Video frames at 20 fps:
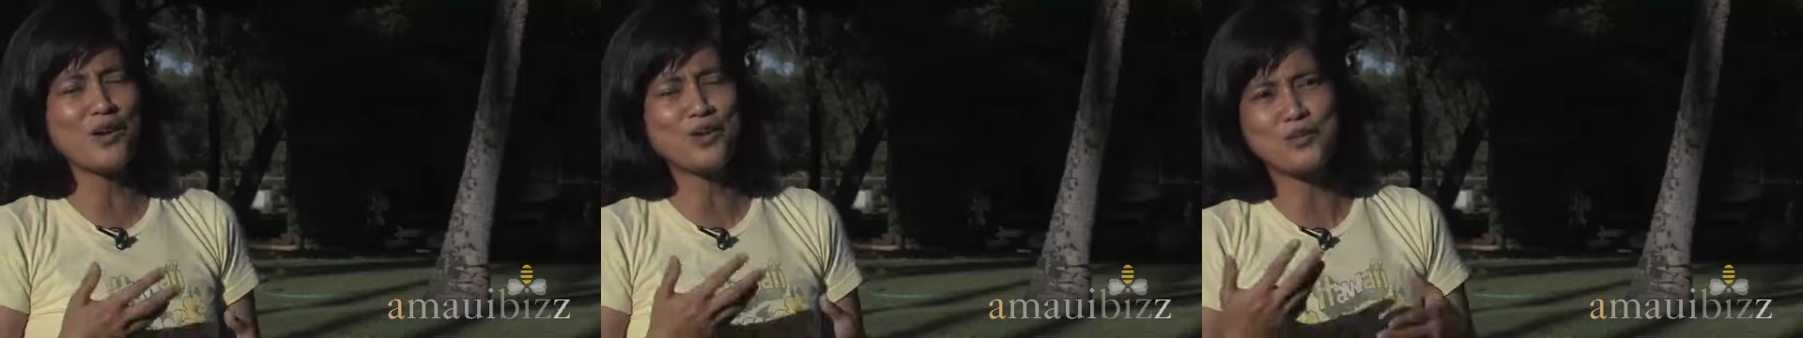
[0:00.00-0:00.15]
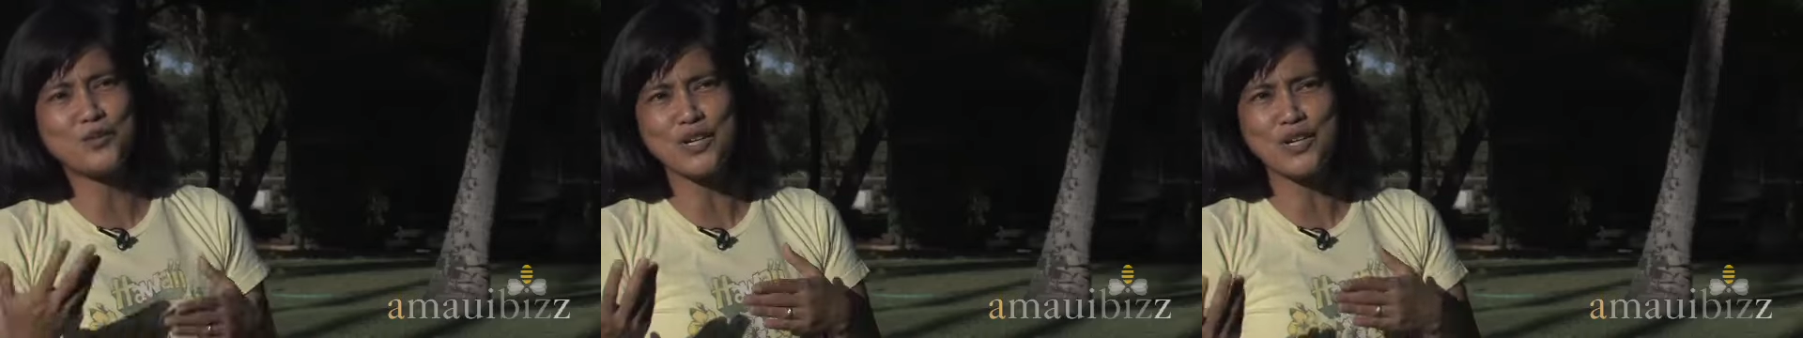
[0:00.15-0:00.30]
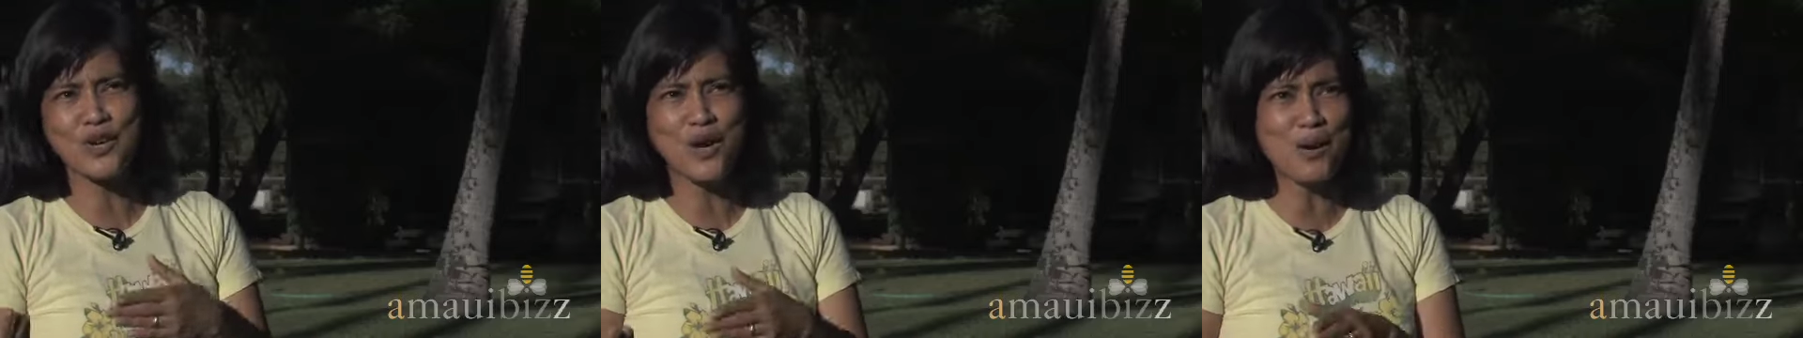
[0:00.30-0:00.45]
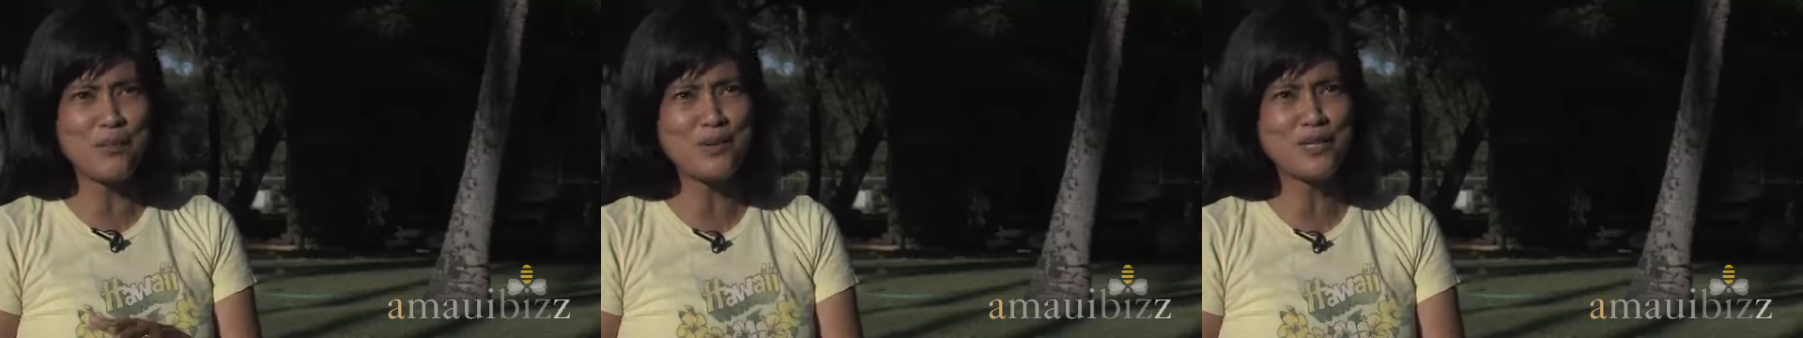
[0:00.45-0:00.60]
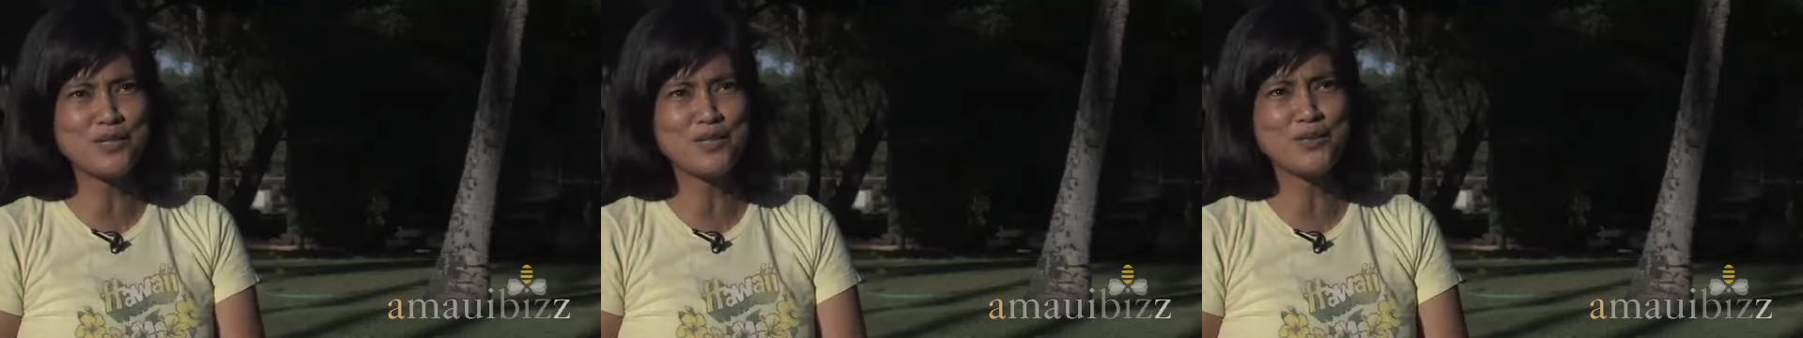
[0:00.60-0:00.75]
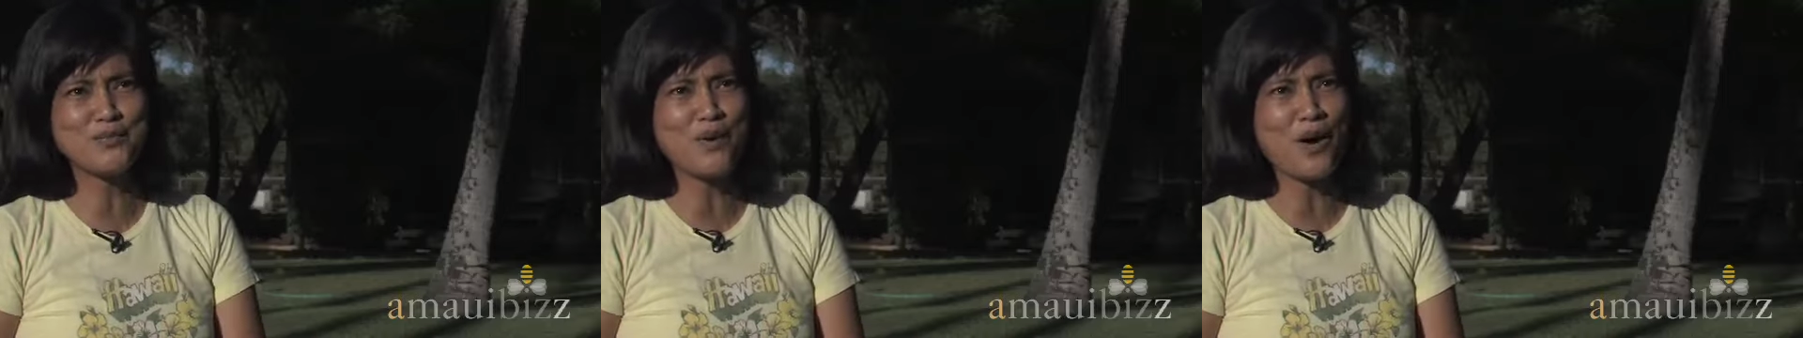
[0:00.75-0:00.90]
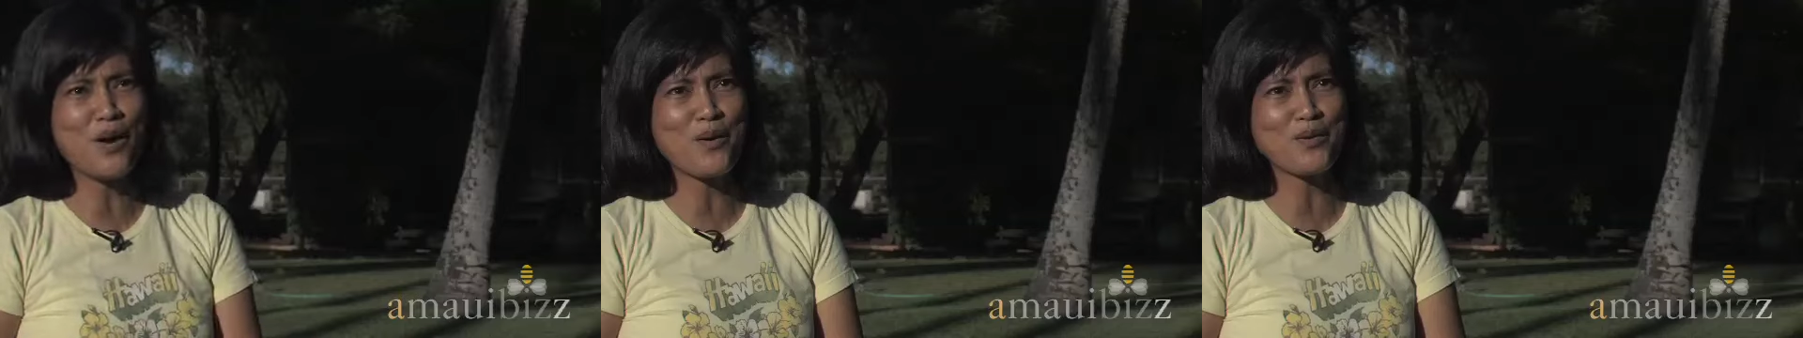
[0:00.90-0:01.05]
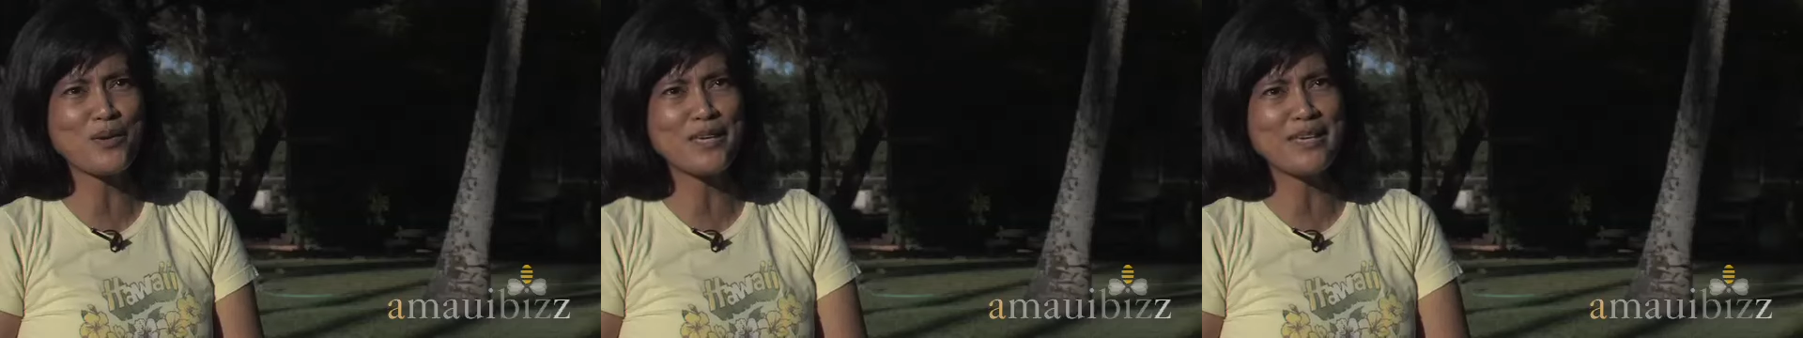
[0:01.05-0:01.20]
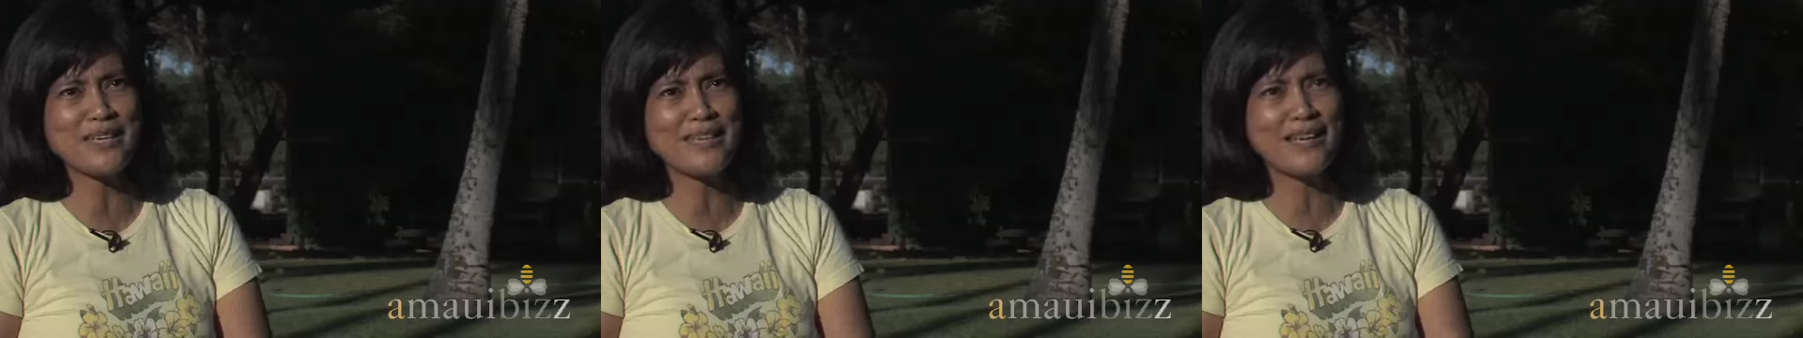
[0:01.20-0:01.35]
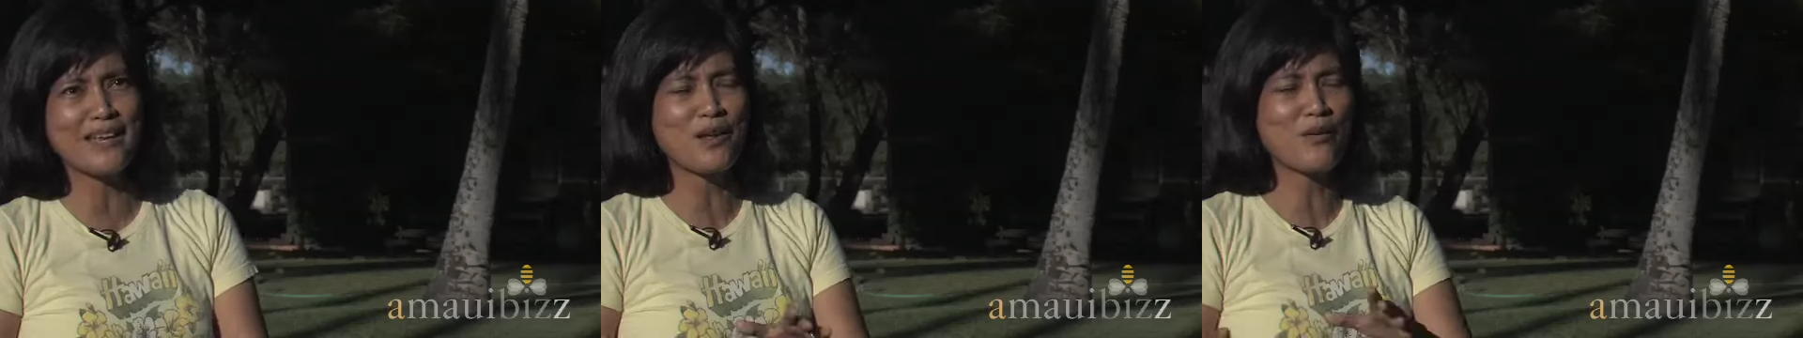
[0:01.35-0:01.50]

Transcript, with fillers: and we're coming to Maui,